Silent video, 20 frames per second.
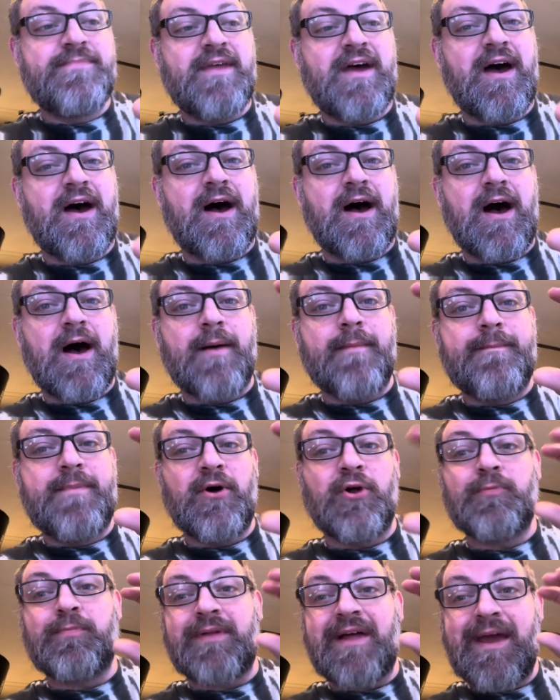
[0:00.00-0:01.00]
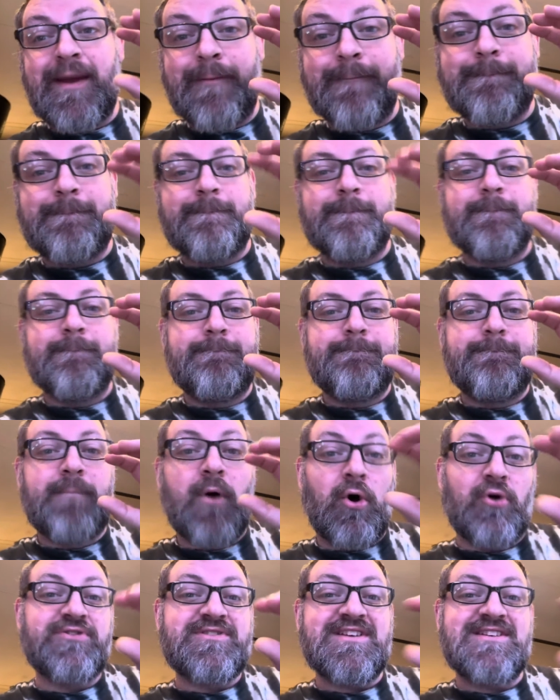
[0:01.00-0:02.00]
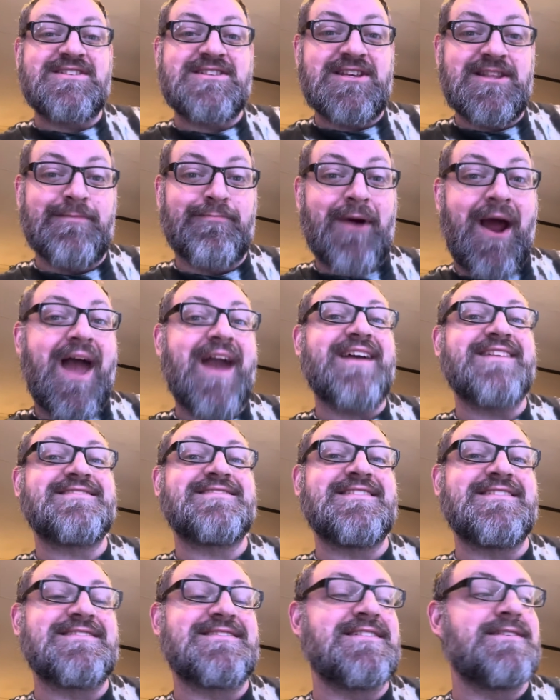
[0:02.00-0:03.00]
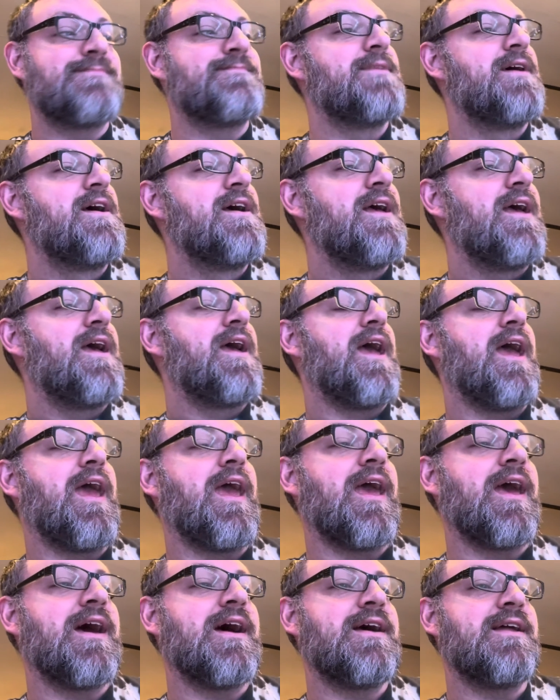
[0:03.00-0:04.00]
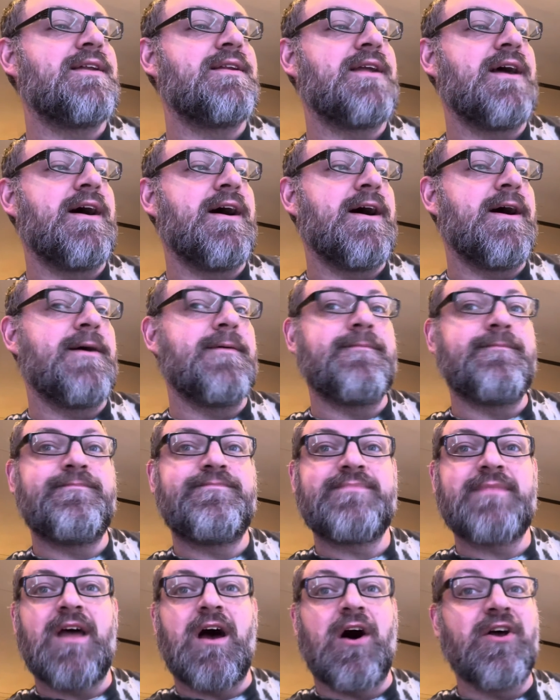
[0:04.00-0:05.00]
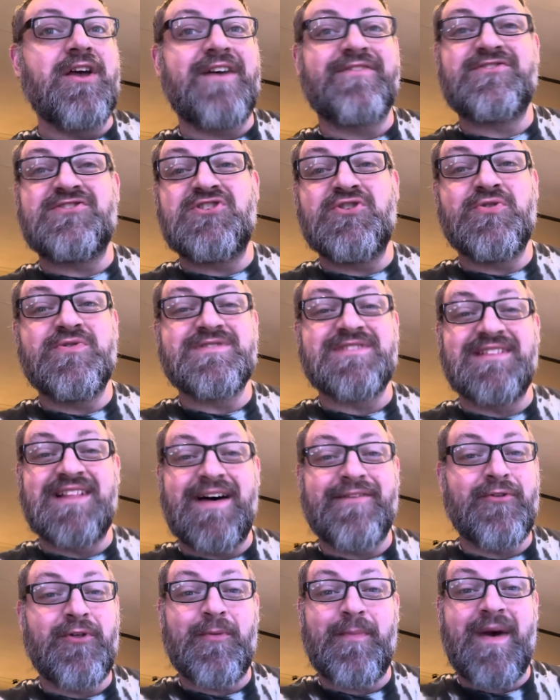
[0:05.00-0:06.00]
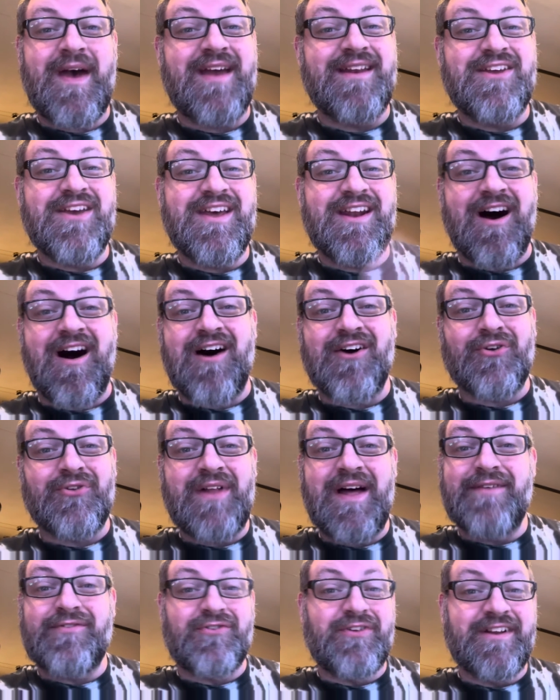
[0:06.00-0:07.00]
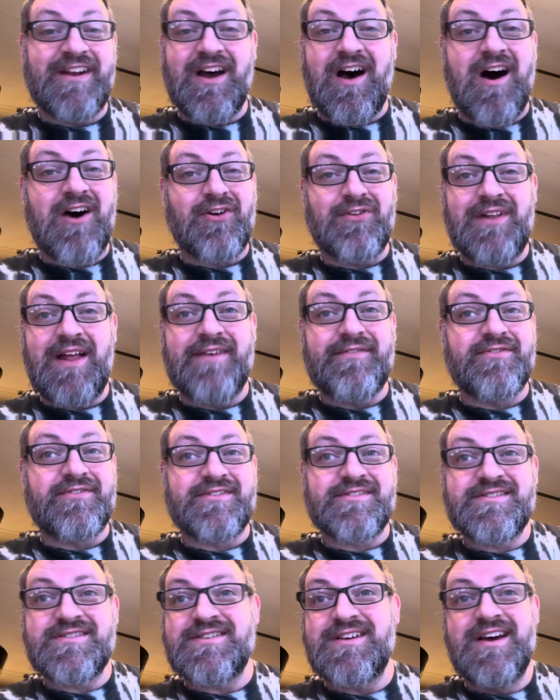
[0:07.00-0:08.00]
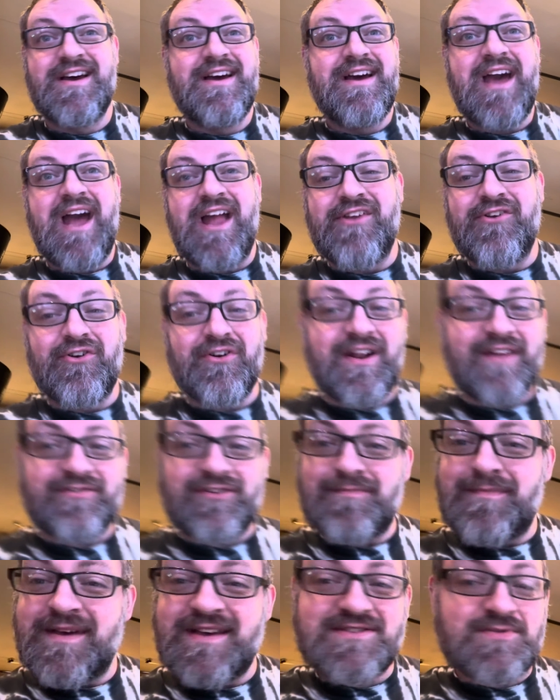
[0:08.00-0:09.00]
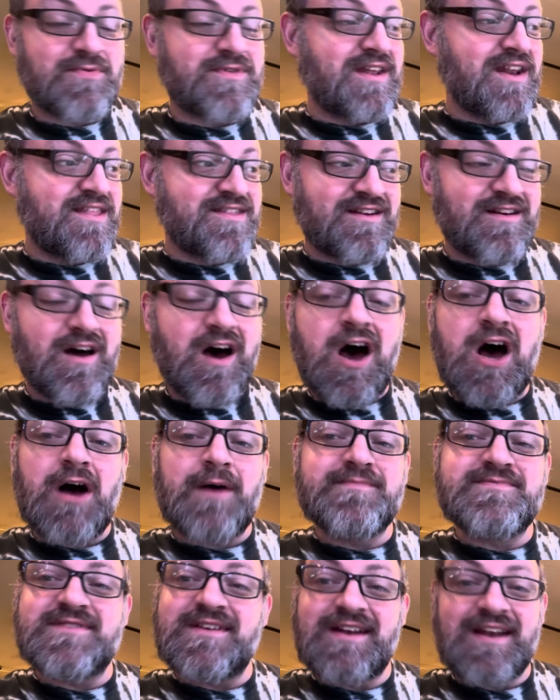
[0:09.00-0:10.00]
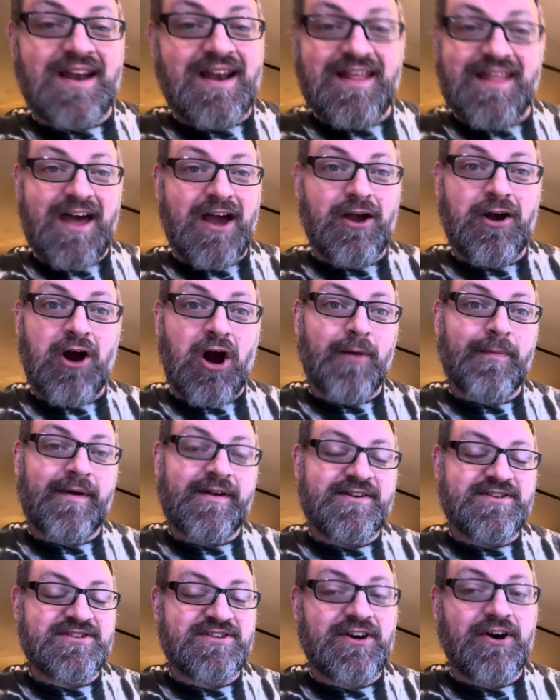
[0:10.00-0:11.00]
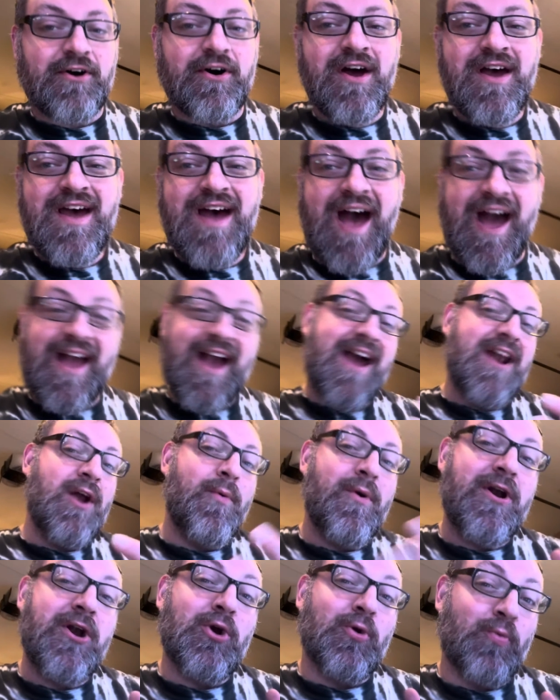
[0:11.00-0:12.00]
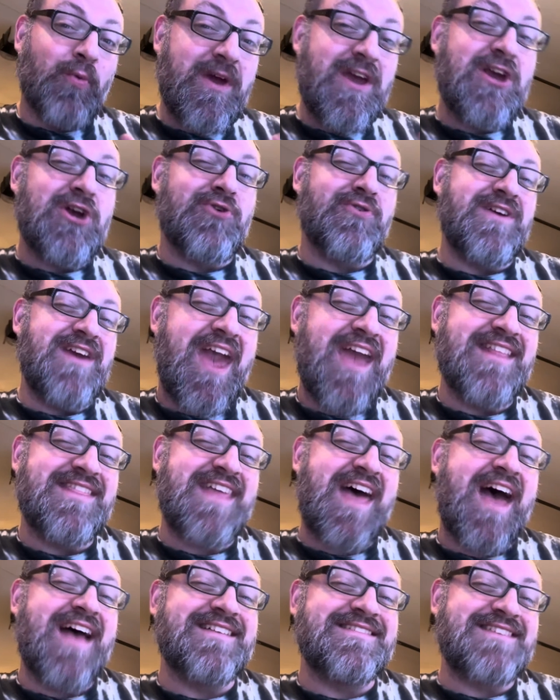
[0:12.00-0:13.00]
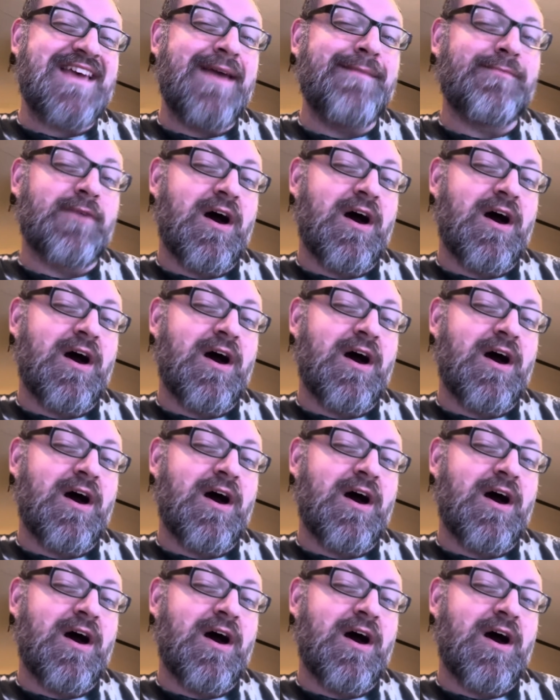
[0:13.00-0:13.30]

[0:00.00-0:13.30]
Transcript: uh, a build plate bolted to the bracket system and um, all you have to do is level the bed. You hit auto level and it auto levels, and you don't have to mess with any of the knobs and any of that garbage. So I kind of wanted to recreate that same